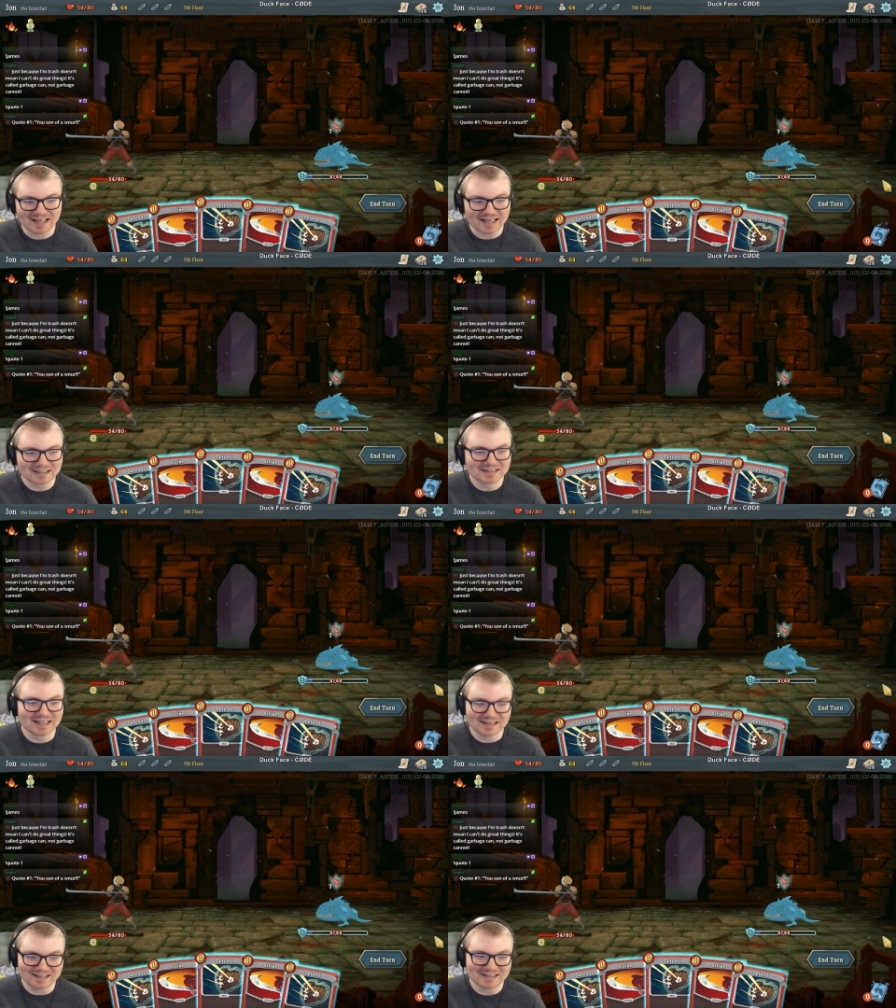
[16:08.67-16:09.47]
Actually,
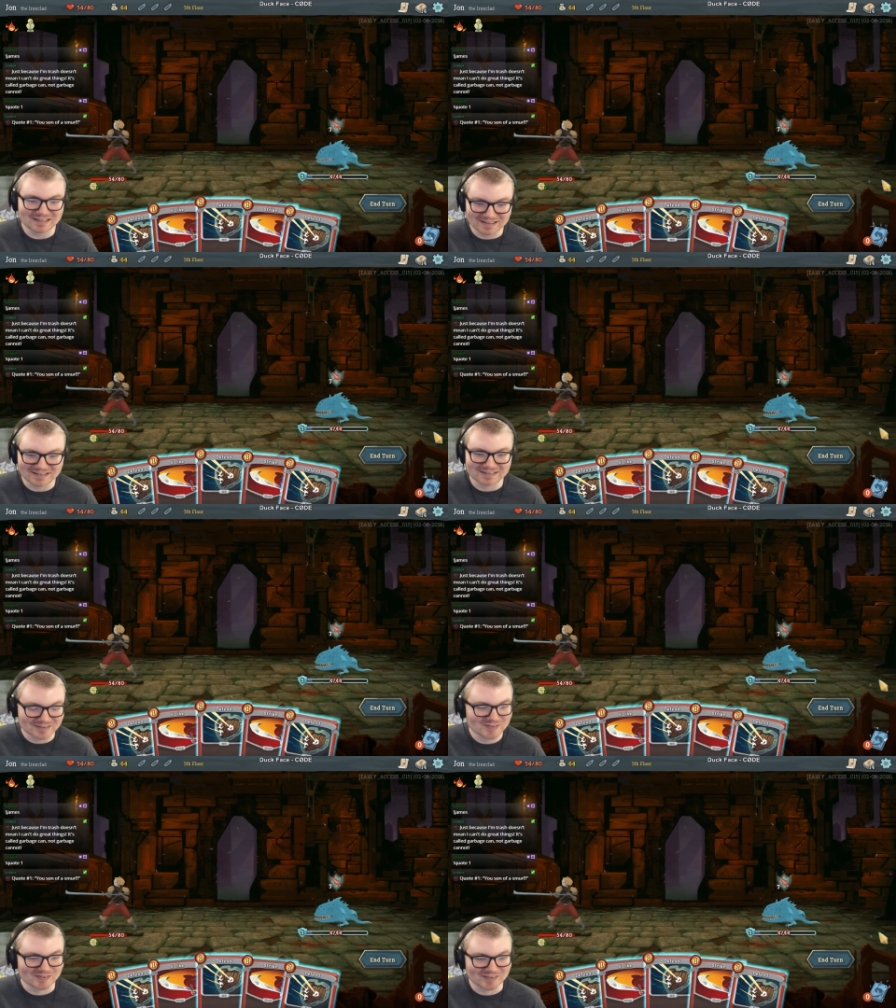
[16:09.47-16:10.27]
I think it did
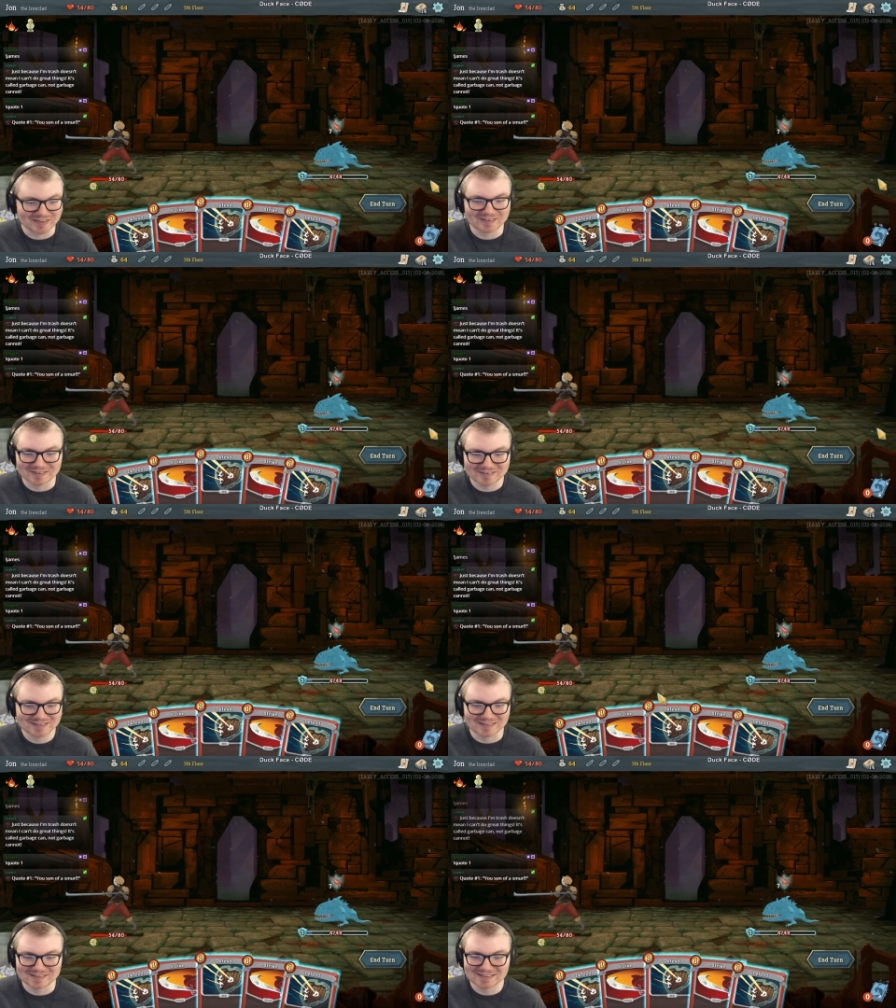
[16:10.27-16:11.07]
destroy all those
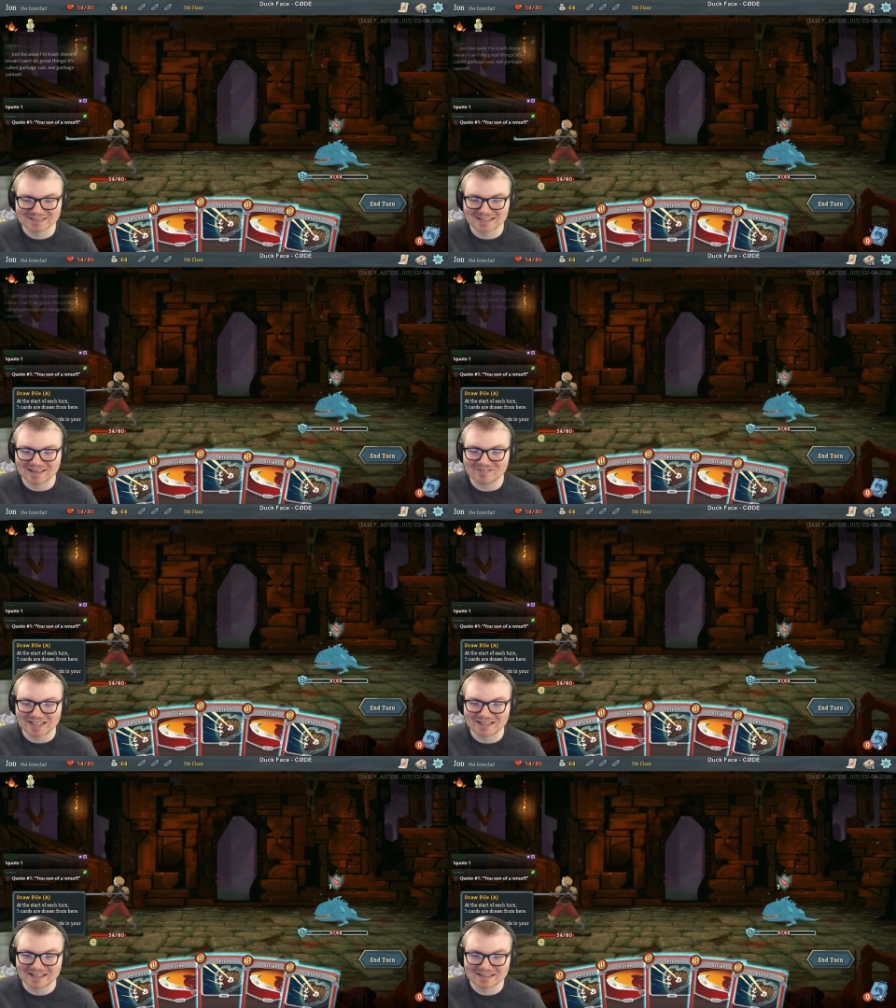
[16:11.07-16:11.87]
cards because now my
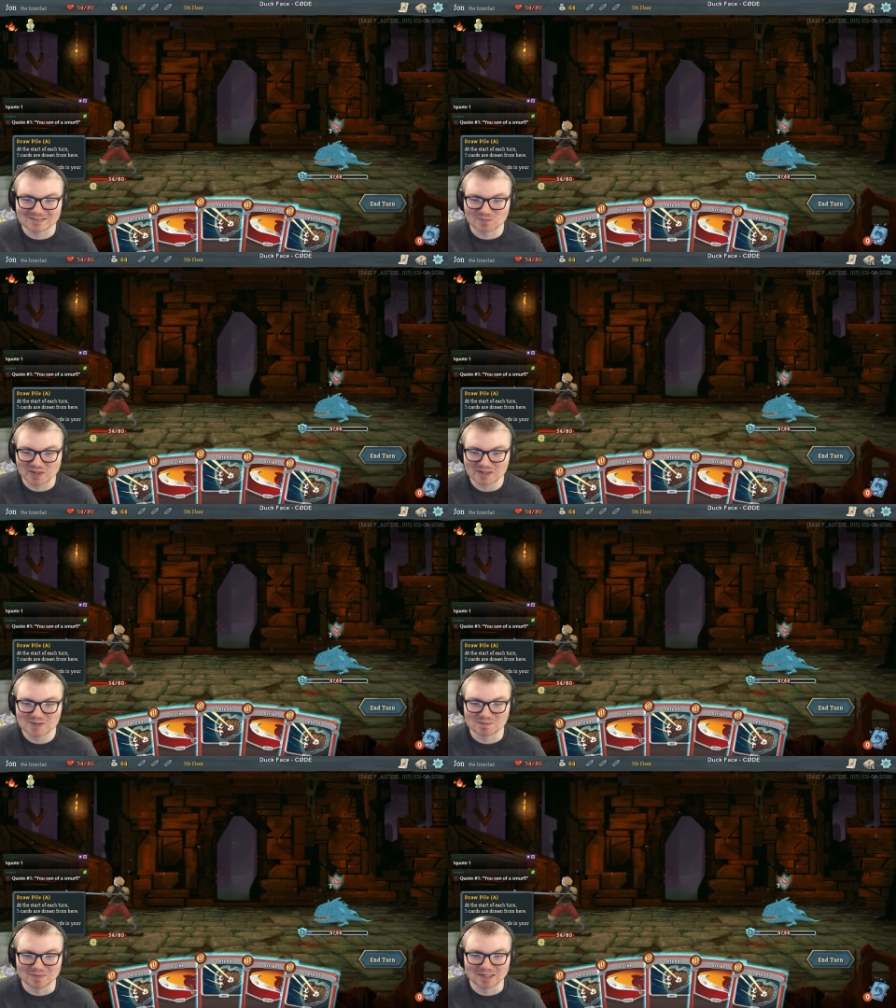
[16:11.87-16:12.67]
deck is much
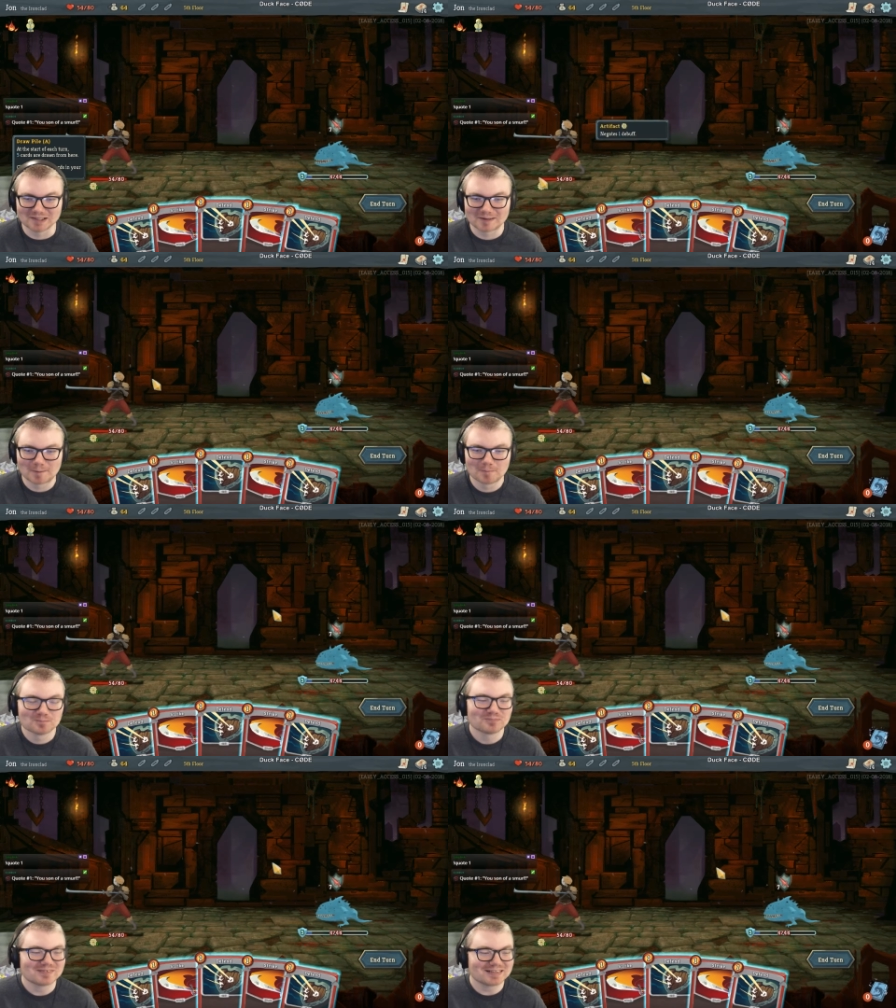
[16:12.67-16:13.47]
smaller.
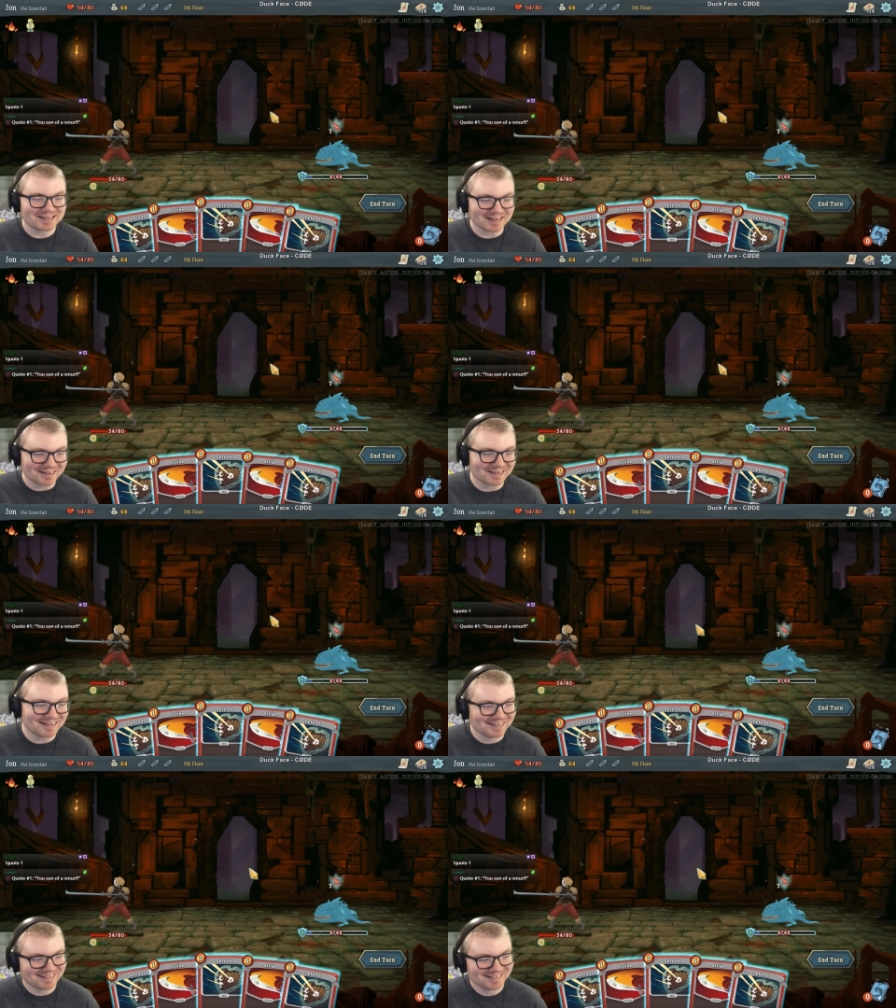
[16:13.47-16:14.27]
Darn it!